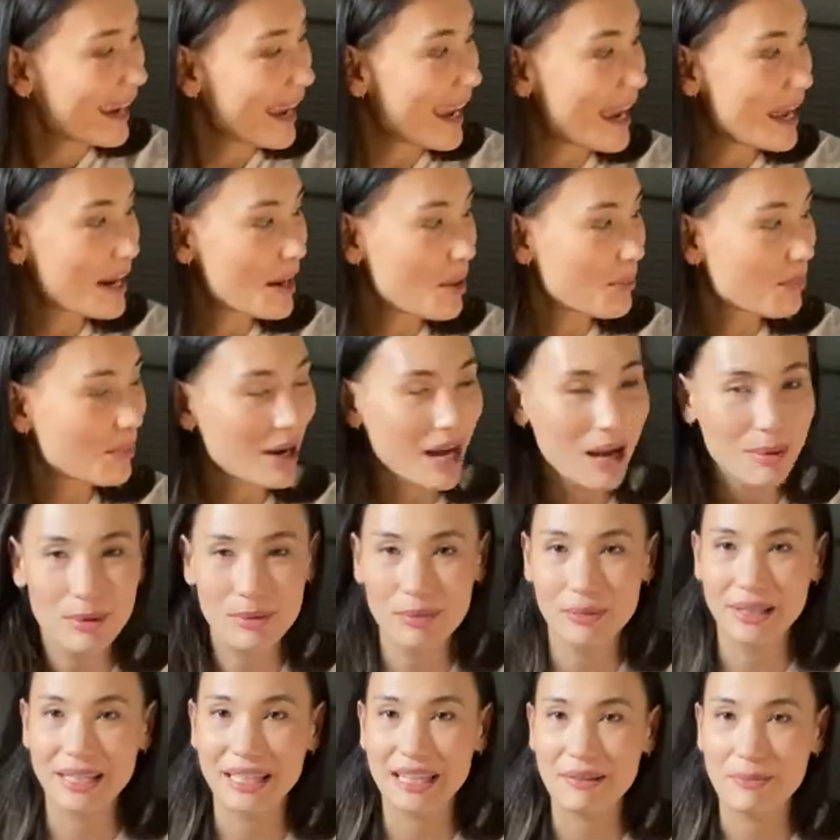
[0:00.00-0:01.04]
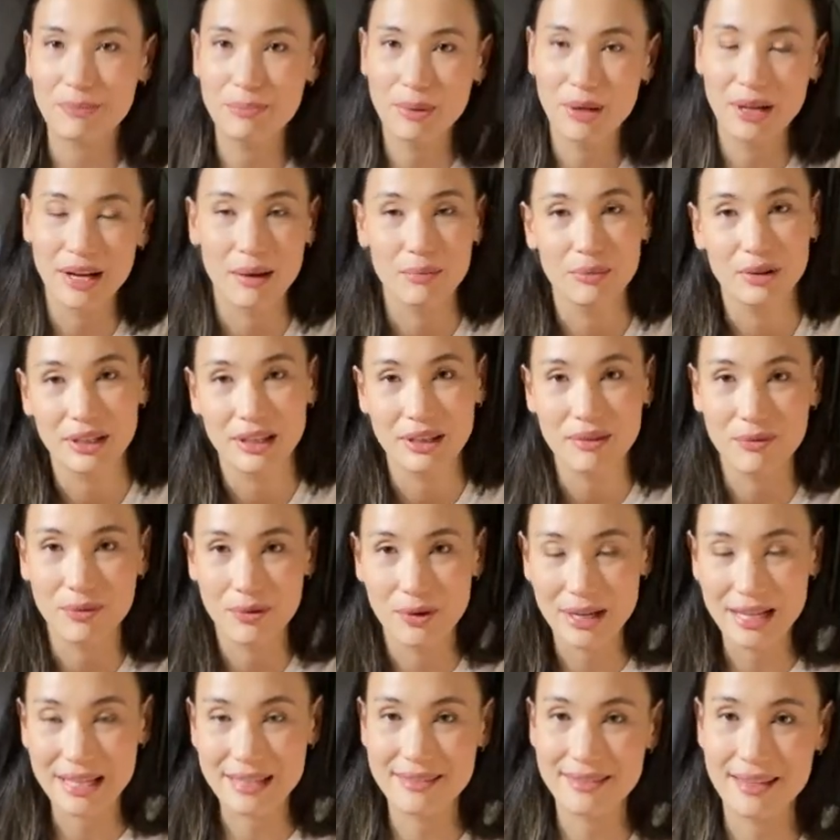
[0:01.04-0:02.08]
And I'll probably put, I'm looking
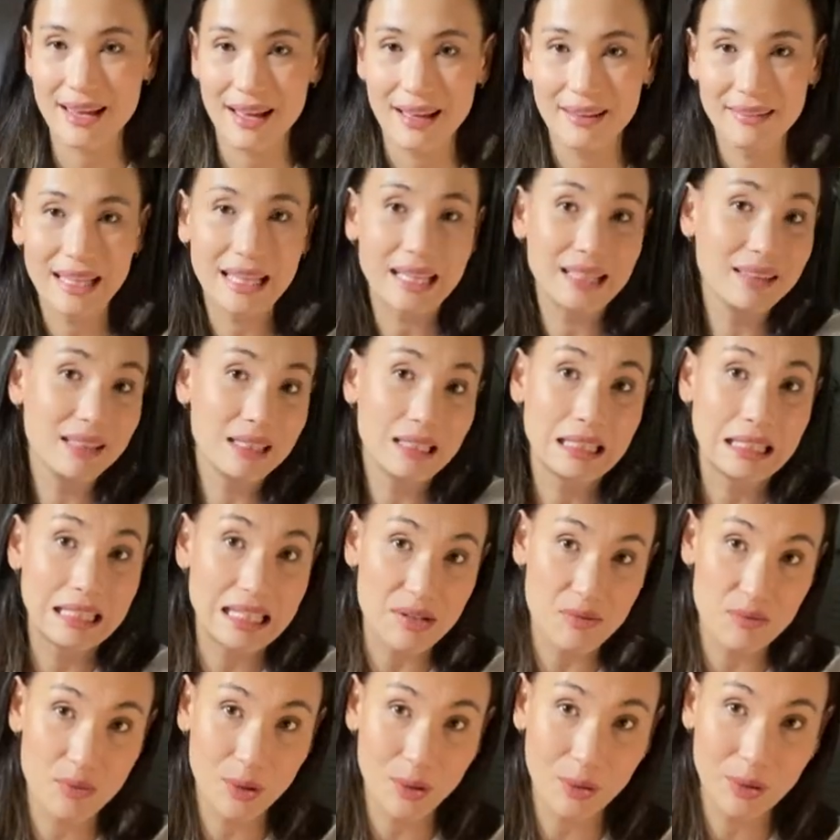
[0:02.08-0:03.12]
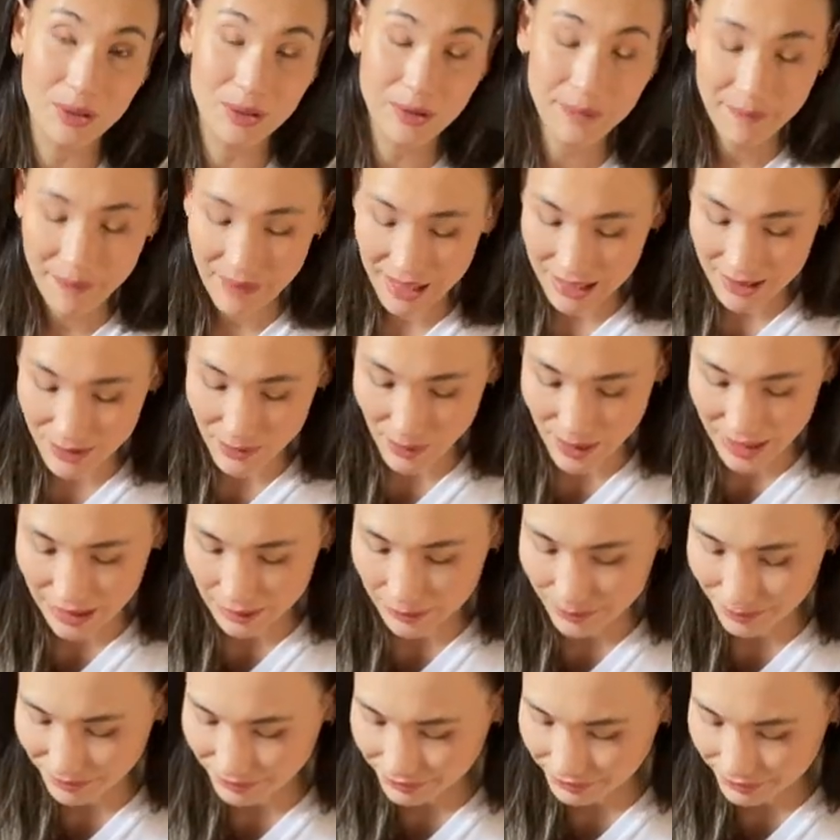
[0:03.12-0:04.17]
for it, it's like a little lint roller as well,
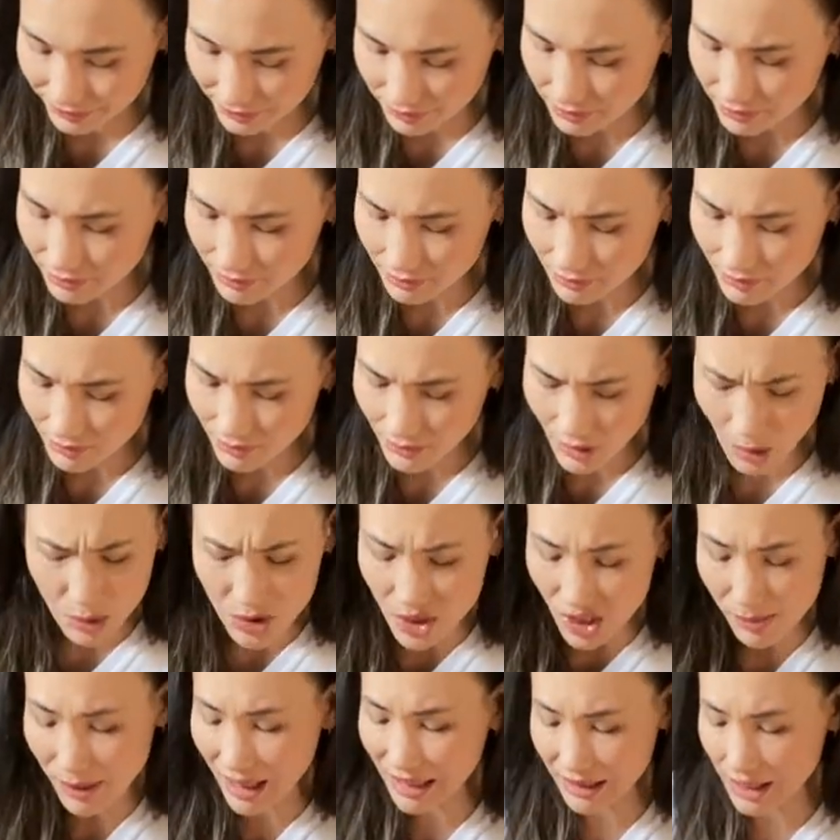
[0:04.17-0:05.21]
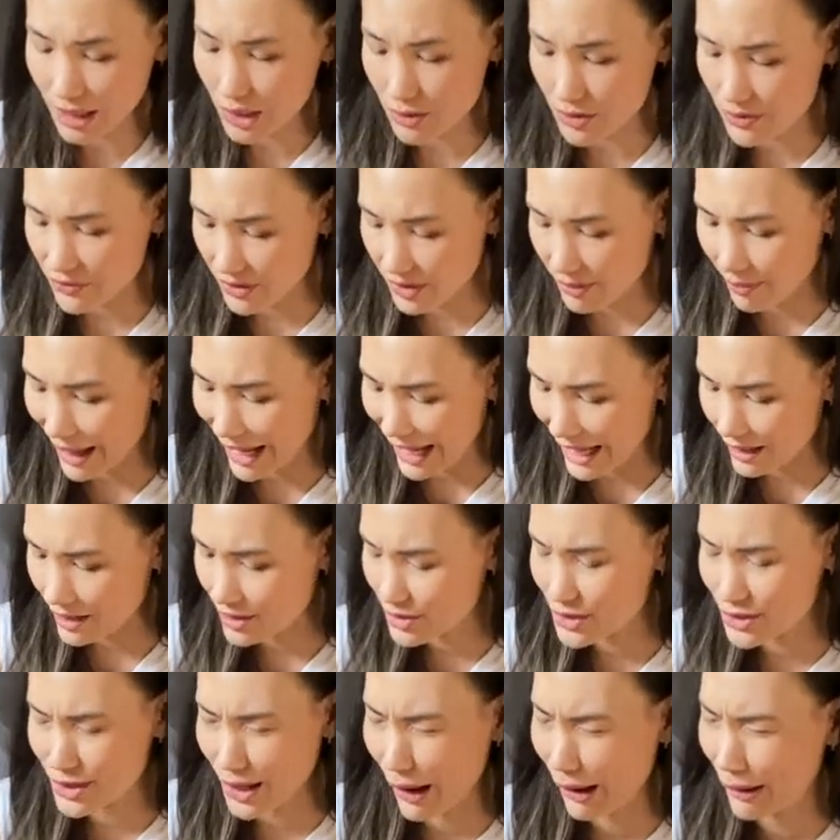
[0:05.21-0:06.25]
which I mainly use for the bag.
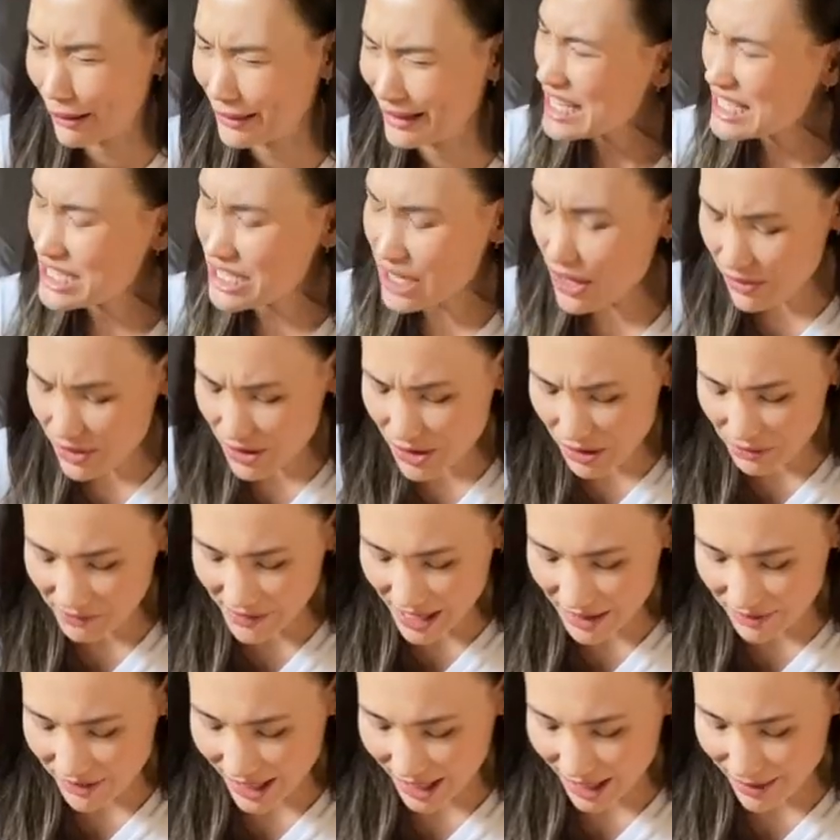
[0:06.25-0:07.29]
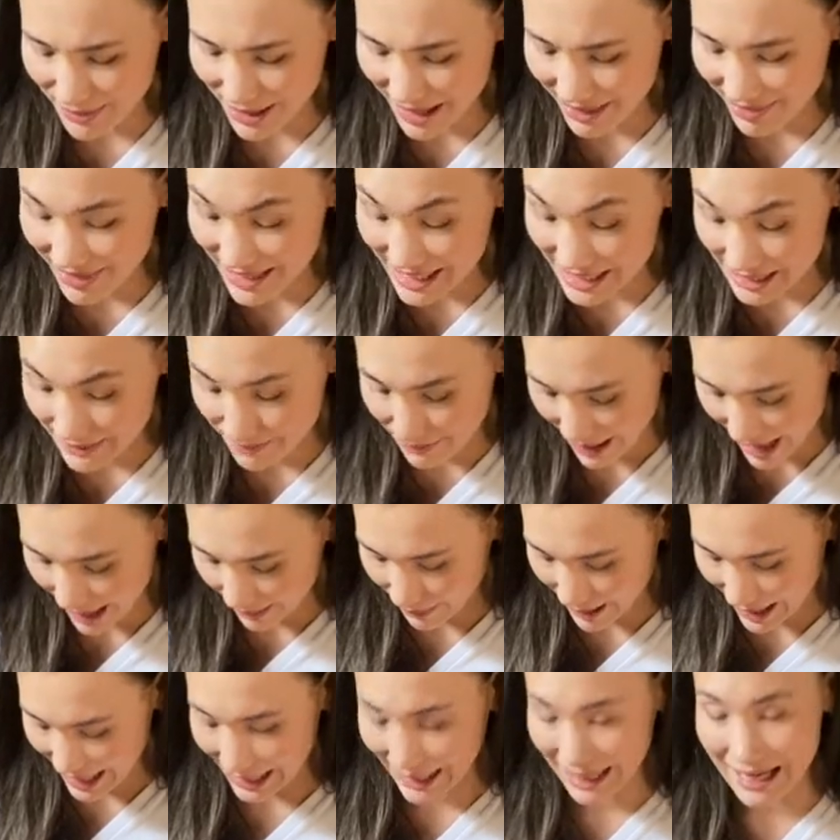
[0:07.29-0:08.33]
So don't know if I'd recommend this
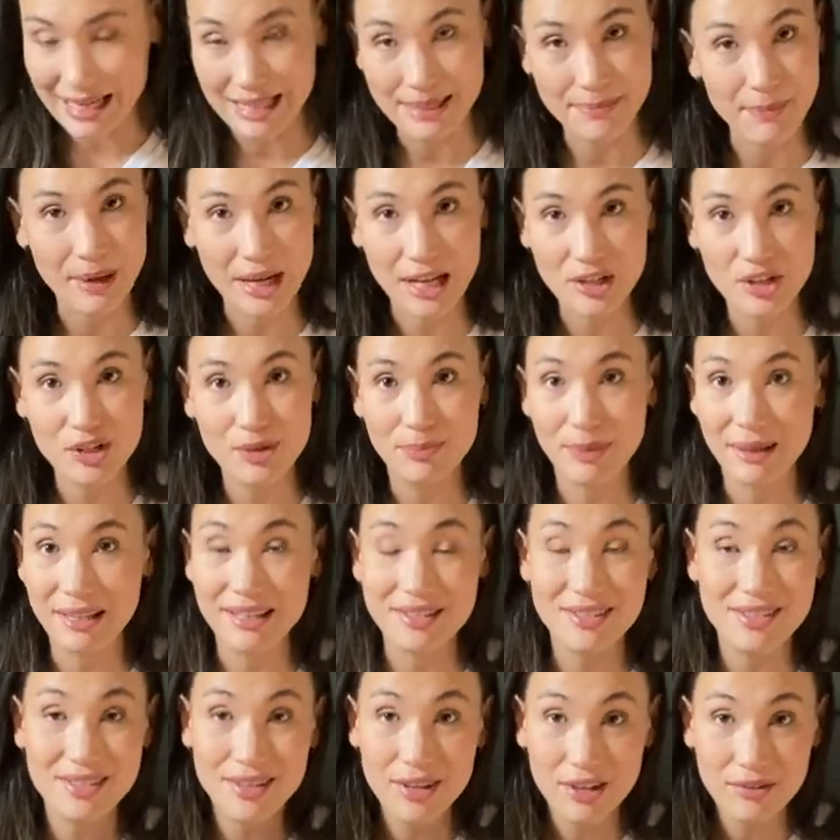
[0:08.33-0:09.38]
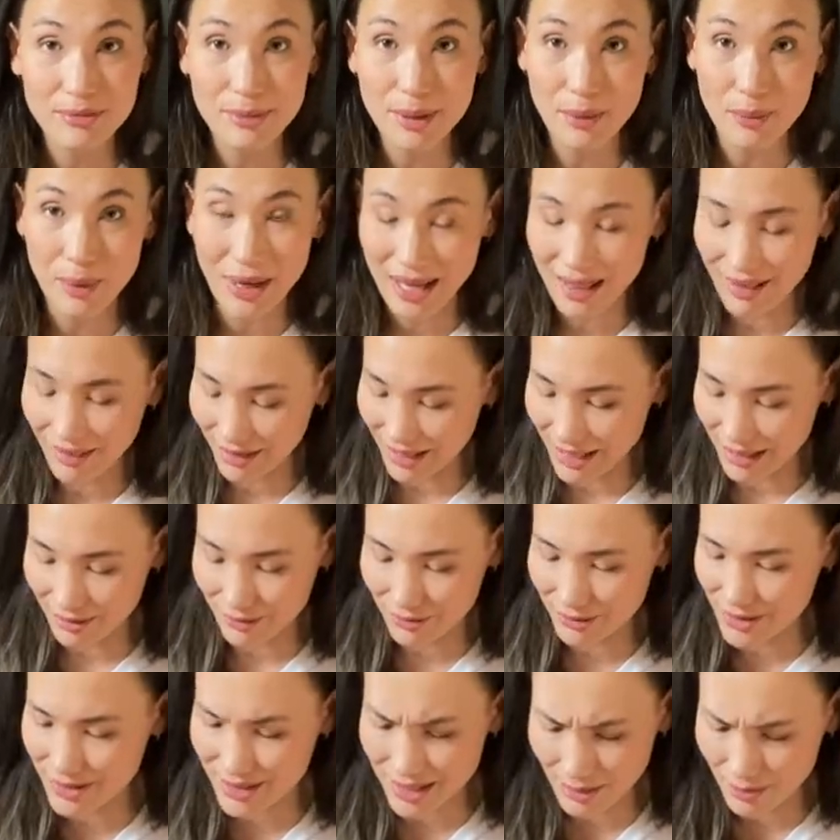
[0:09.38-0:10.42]
backpack as much, but it served me well.
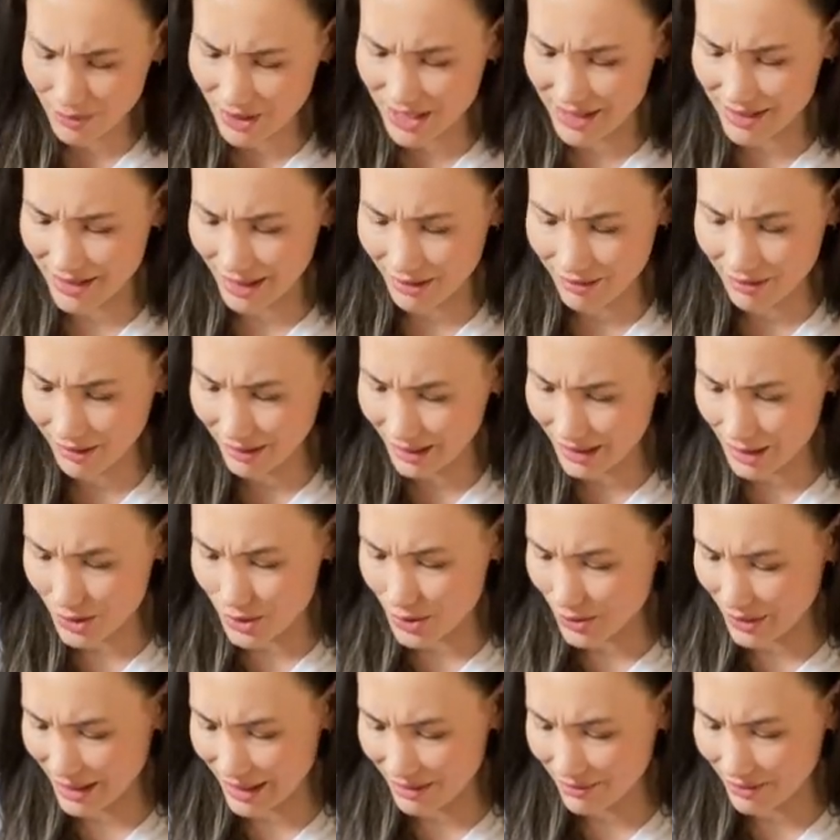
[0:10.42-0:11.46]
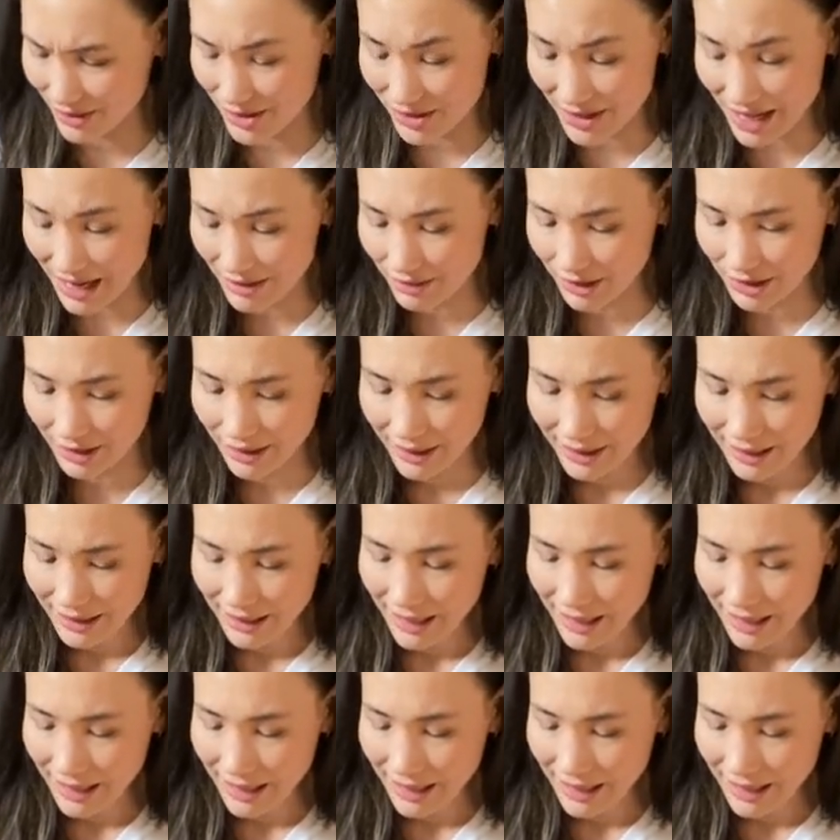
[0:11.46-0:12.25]
And for some reason, I really enjoy it for travel.